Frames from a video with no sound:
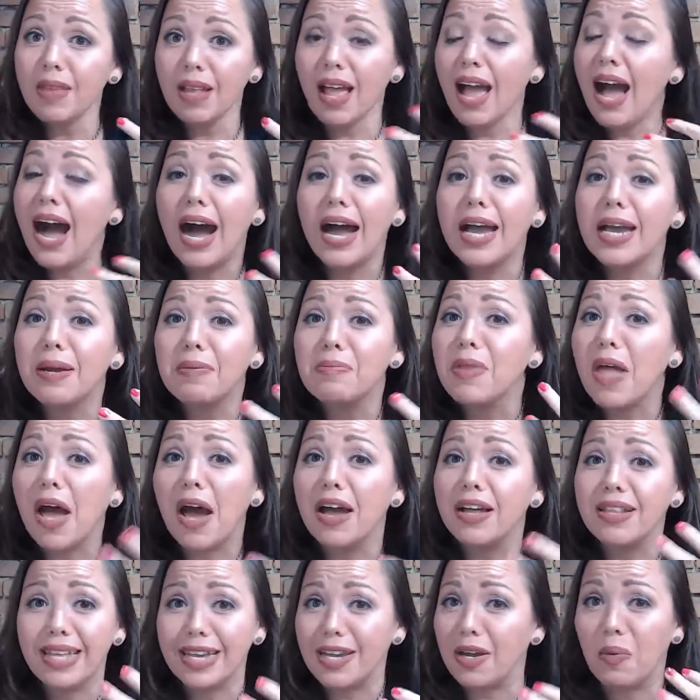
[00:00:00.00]
I am
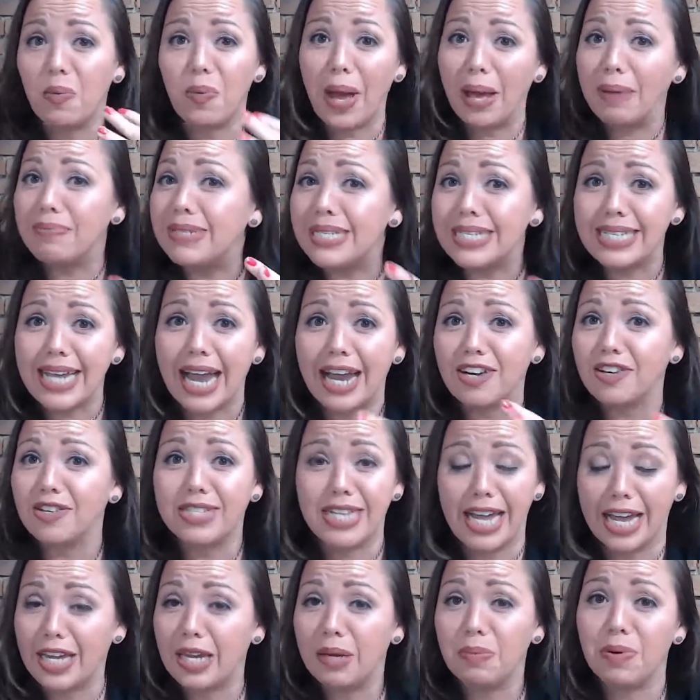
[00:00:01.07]
not like a web designer
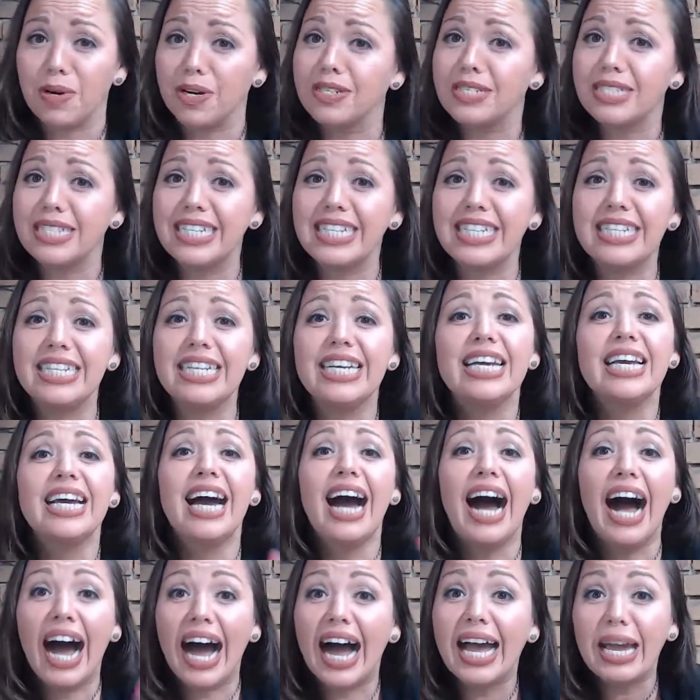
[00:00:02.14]
techie person.
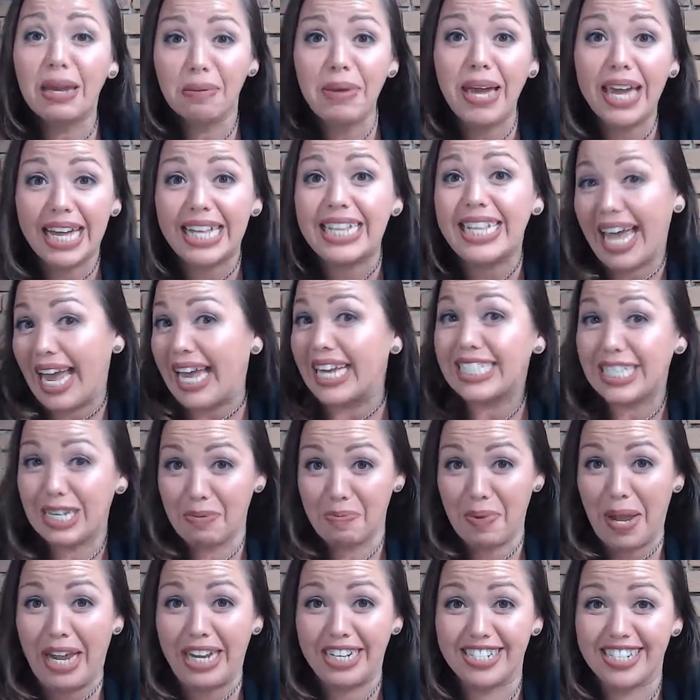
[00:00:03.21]
I make landing
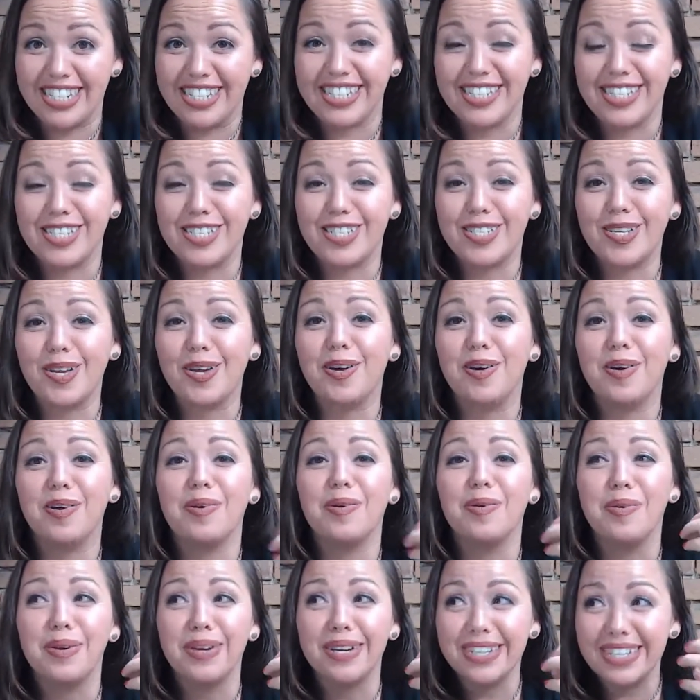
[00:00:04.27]
pages.
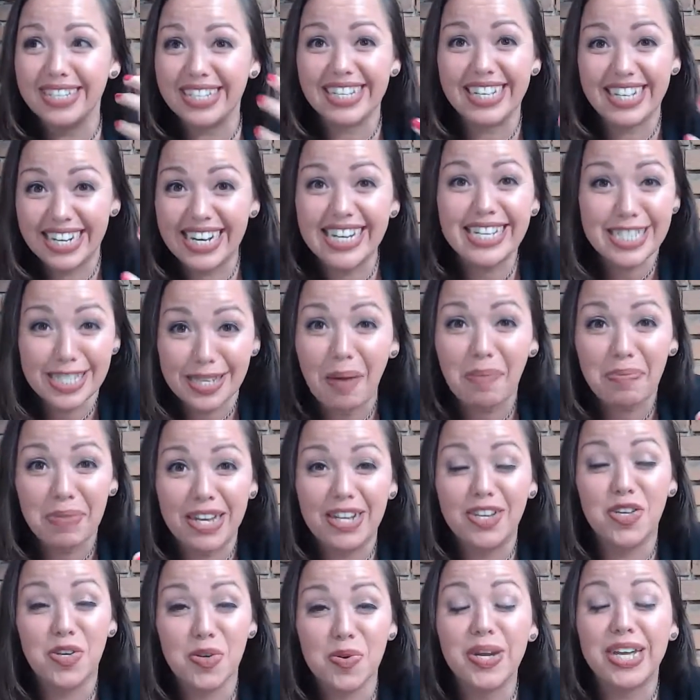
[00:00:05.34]
So it is
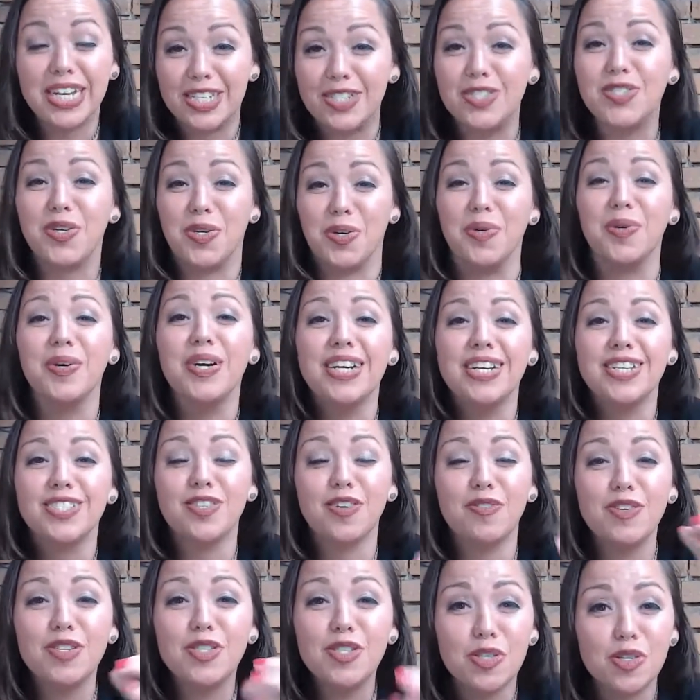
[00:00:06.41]
something you can do. So
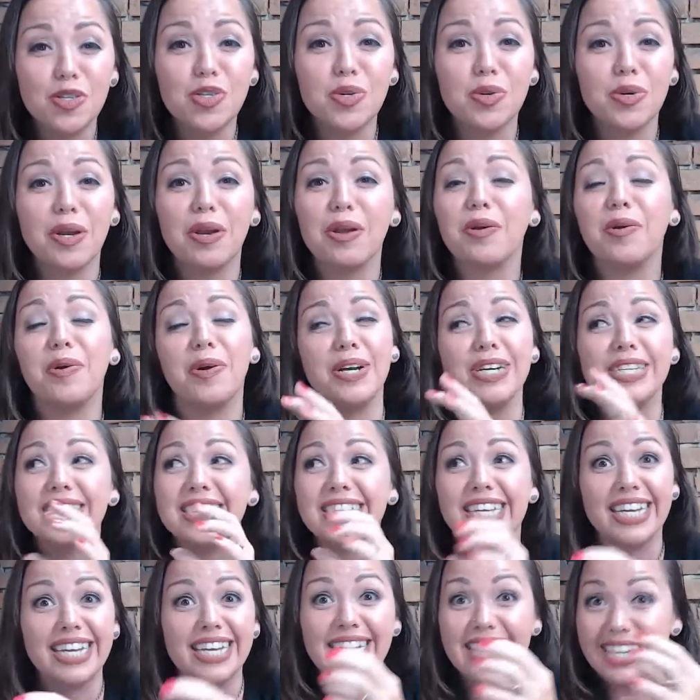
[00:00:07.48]
if you do join our course,
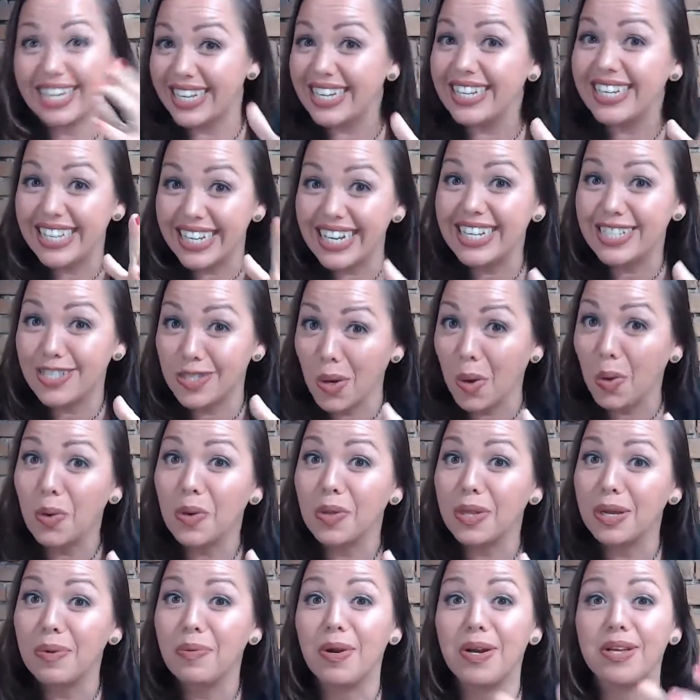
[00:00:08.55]
like, it's
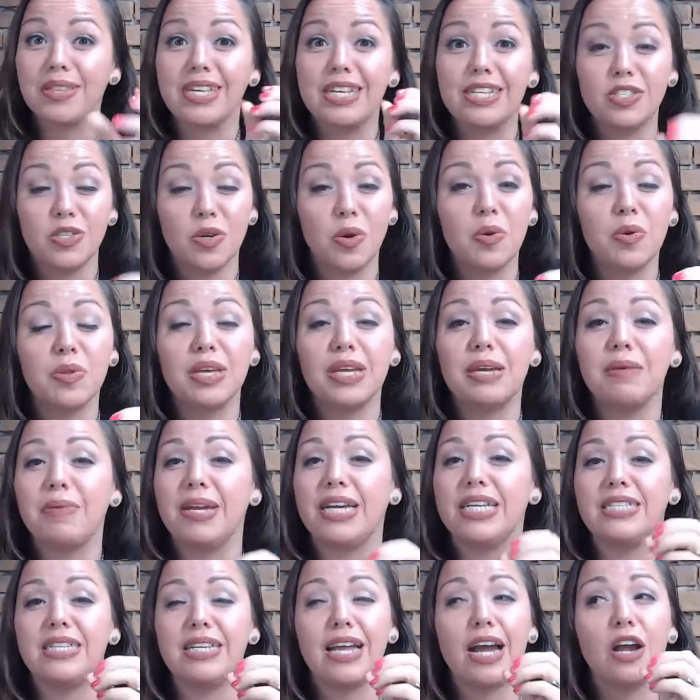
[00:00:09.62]
totally worth it, totally
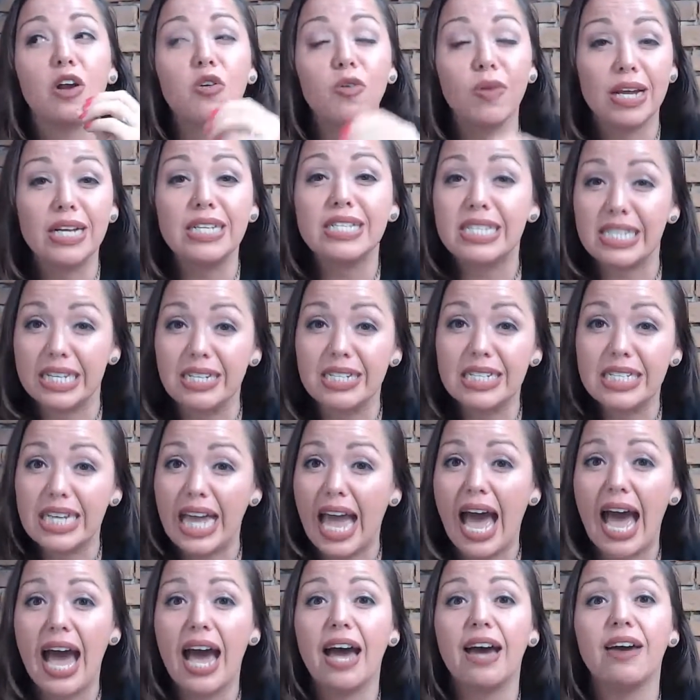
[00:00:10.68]
amazing, a great skill to
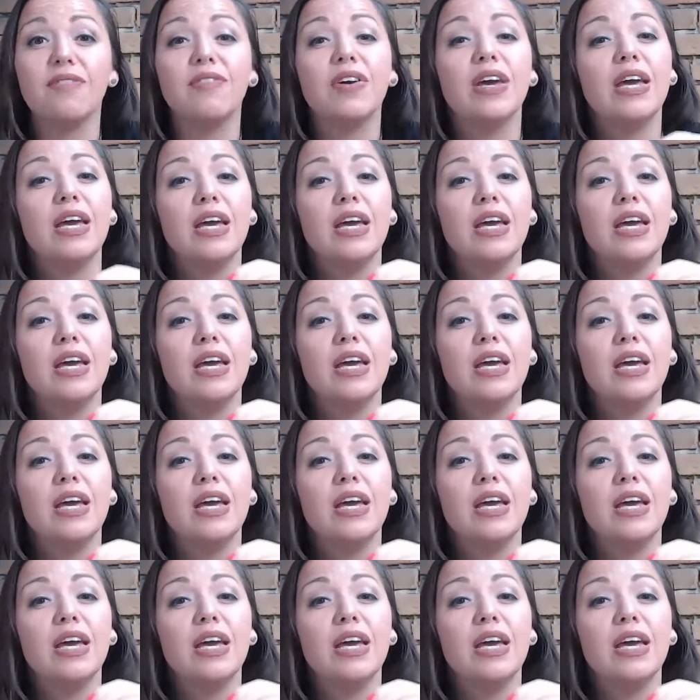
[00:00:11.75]
have.